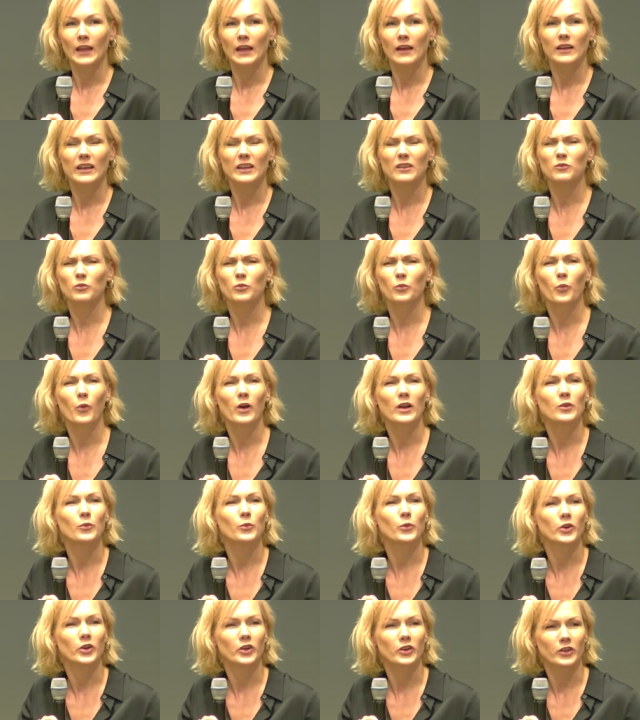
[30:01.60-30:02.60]
In one
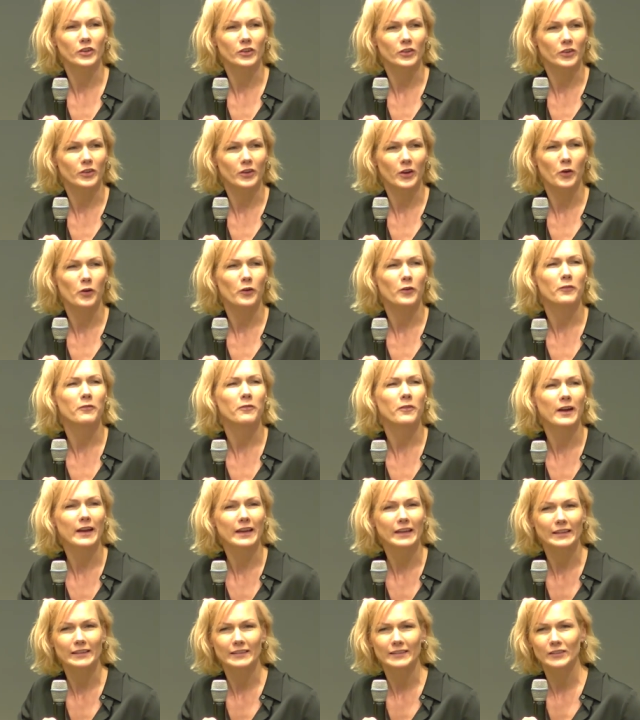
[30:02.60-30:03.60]
word or a
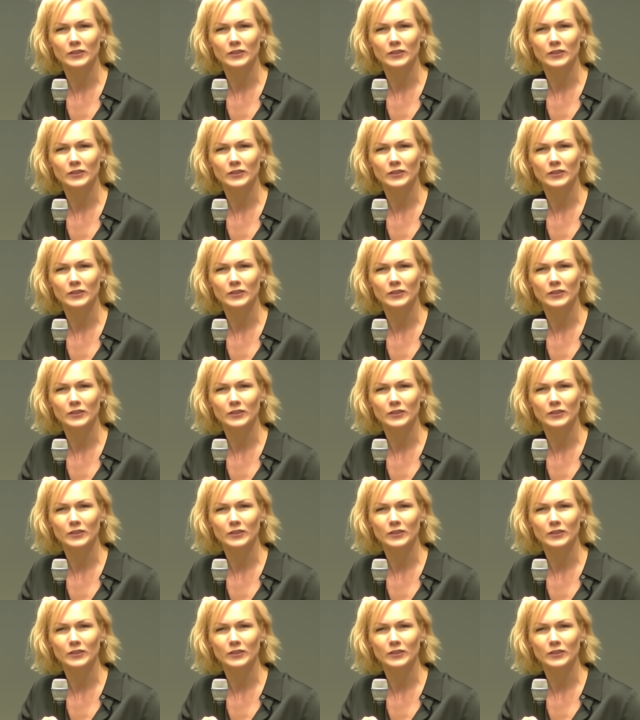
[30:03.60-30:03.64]
phrase,